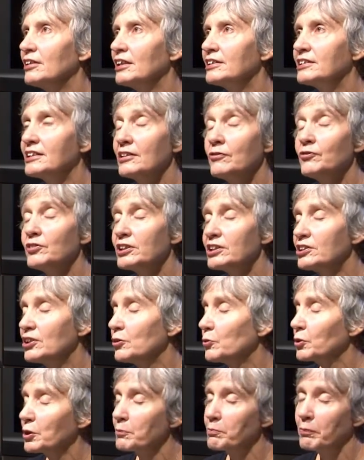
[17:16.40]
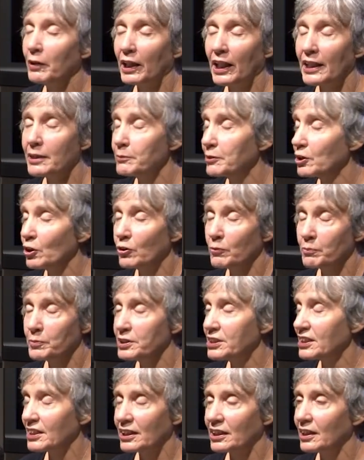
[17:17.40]
definitely don't want to blame it on
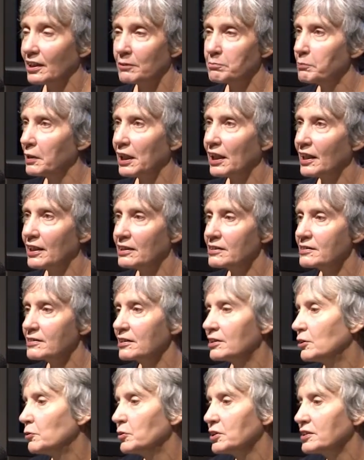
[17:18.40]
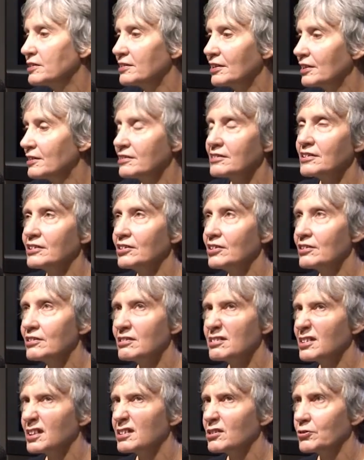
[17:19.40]
particular players. I don't want to say it's, the
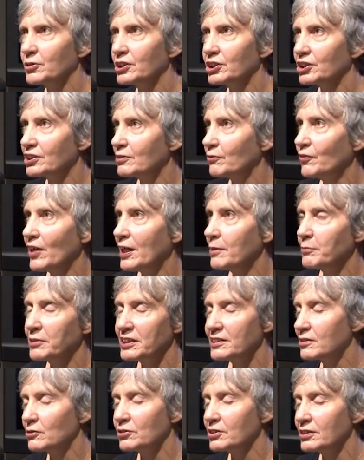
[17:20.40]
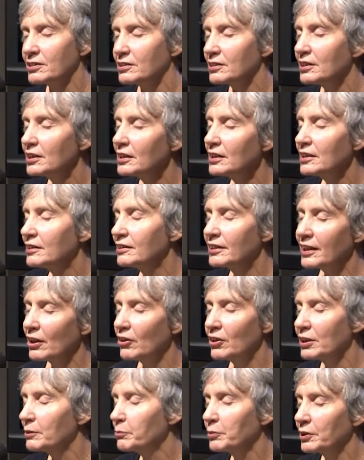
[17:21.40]
six richest families or it's
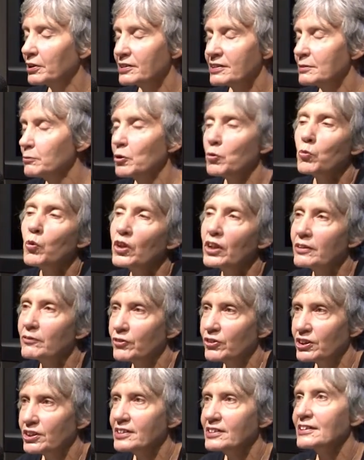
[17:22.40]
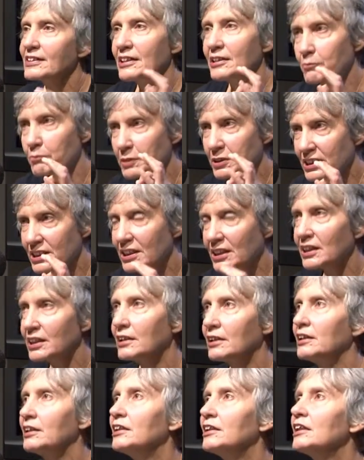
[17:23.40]
neoliberalism or whatever it is in
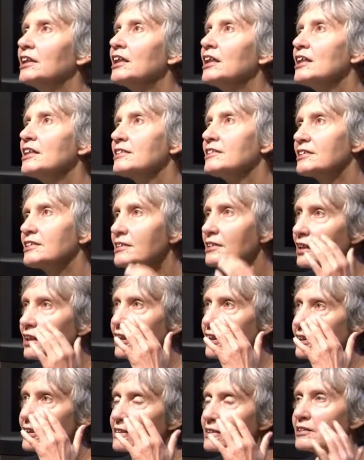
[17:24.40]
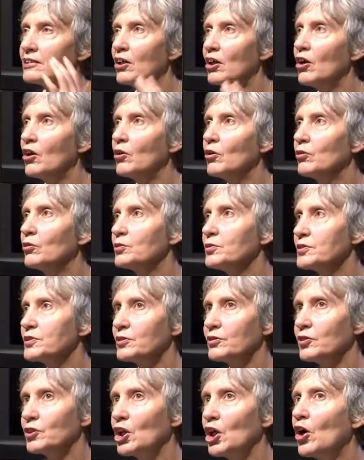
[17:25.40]
particular. Society as a whole
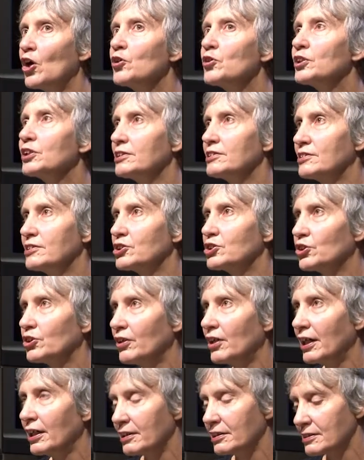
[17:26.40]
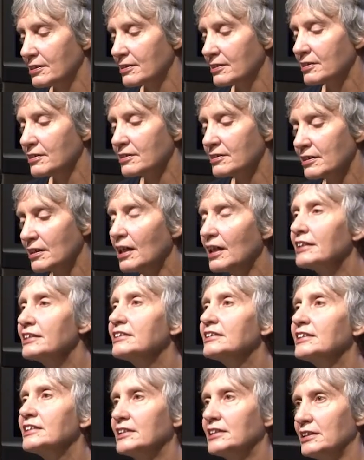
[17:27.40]
sort of co-constructs this
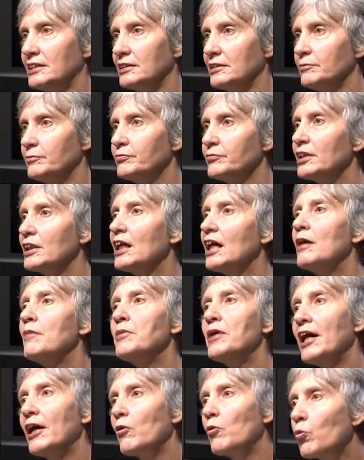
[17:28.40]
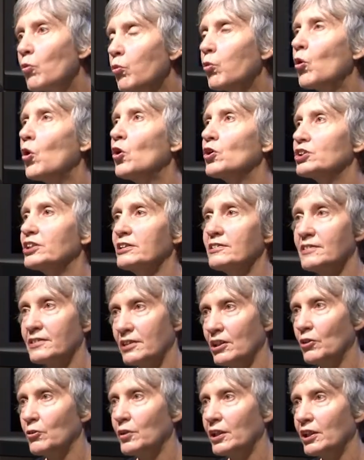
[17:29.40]
idea about what is
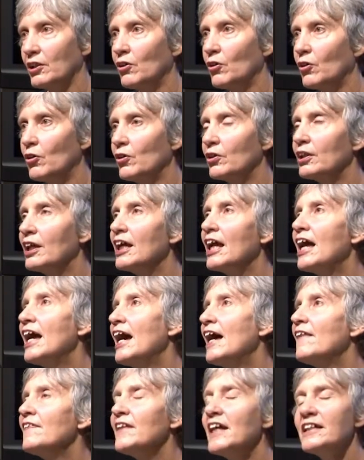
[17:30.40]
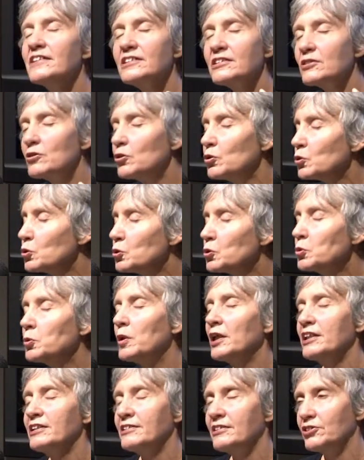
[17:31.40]
going on. And that's
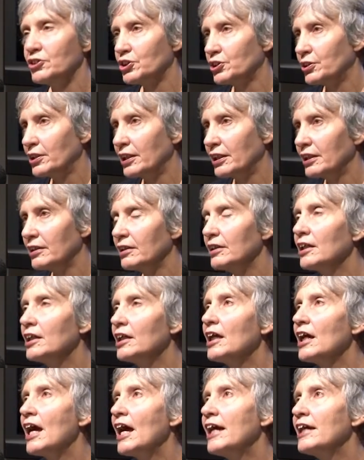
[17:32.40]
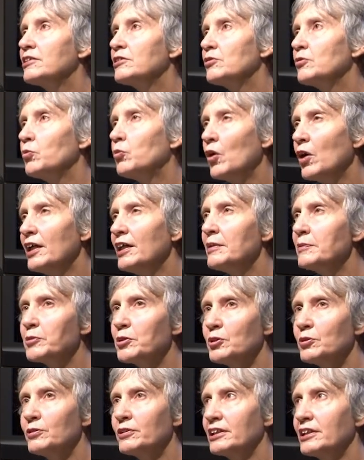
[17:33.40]
always a trick. And why I'm
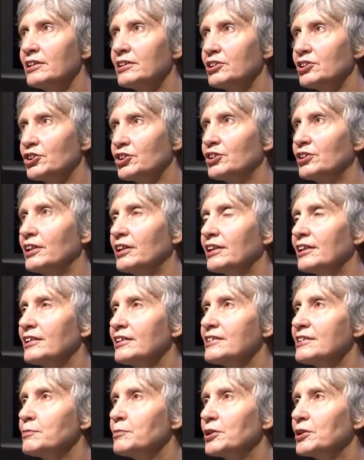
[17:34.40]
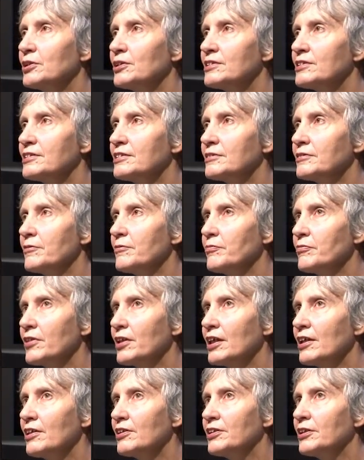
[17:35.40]
calling it a trick is because
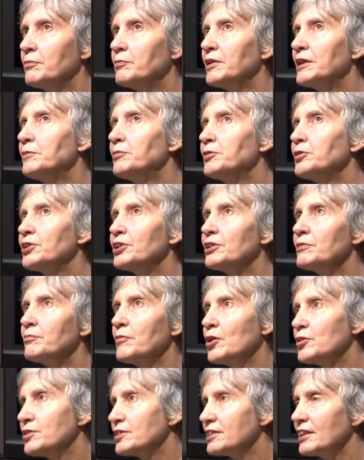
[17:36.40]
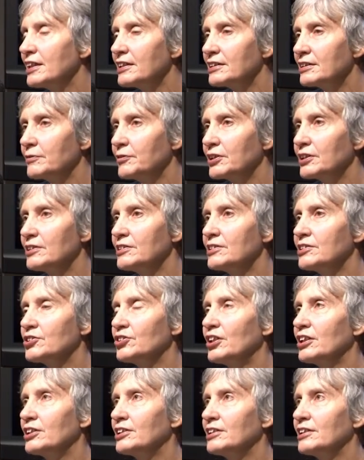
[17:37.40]
the people that are most active in
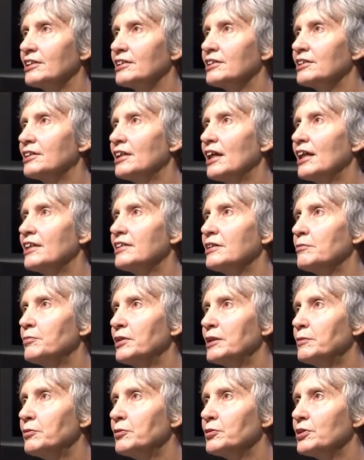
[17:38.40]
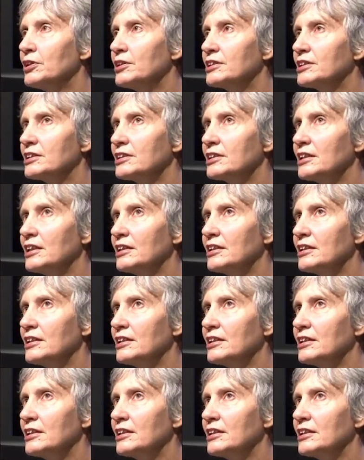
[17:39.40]
constructing it and the people that